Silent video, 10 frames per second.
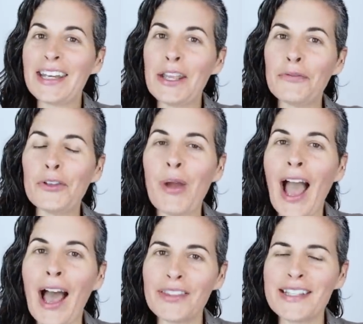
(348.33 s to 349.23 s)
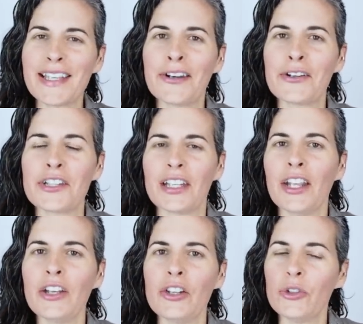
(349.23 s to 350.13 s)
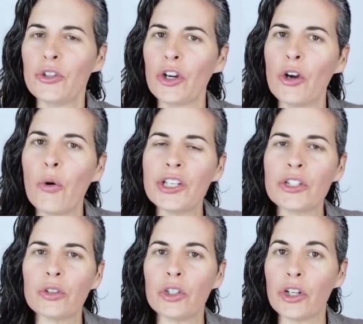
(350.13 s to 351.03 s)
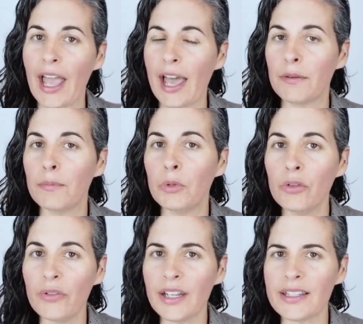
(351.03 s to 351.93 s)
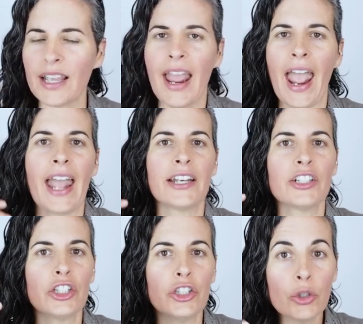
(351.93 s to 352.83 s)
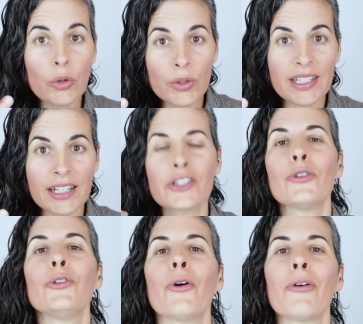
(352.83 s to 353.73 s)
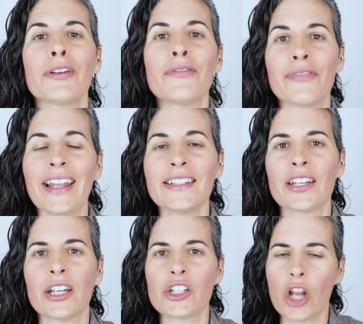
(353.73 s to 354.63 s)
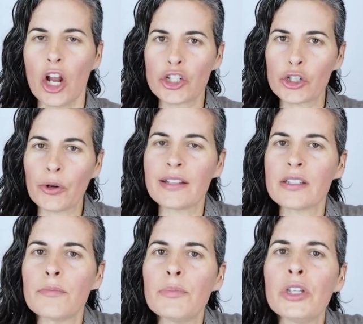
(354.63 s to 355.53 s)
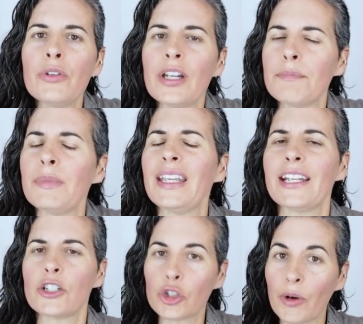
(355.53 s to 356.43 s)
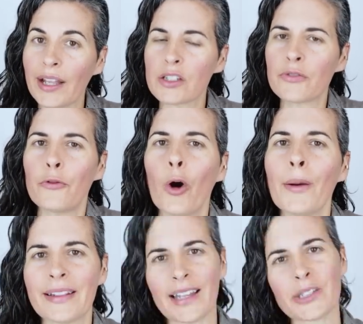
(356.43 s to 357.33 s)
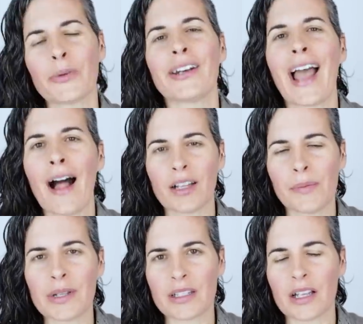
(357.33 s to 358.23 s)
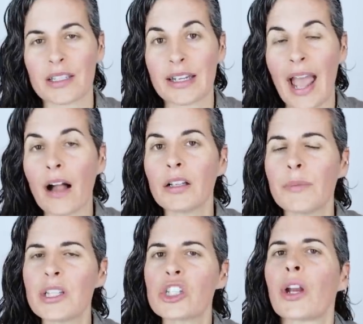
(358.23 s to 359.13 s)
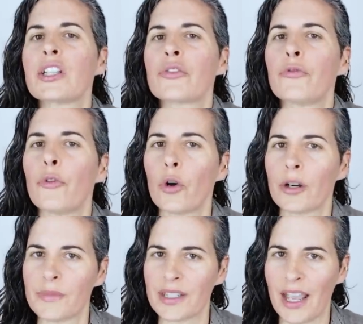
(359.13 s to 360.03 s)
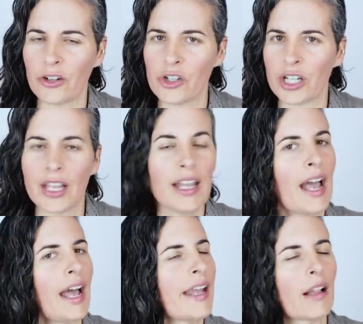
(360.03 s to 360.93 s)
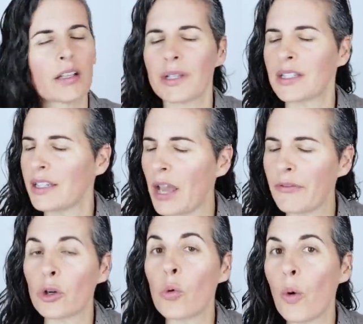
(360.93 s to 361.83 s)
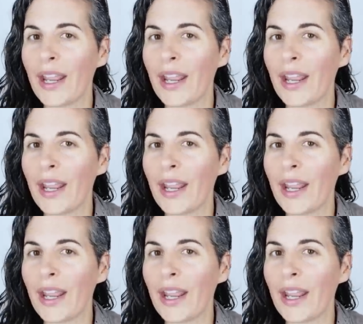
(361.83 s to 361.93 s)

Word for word: and if you have this energy in you, you're going to learn how to move it and use it to your advantage, transmute it, meaning transform it. That's what an alchemist does. An alchemist transforms energy. An alchemist never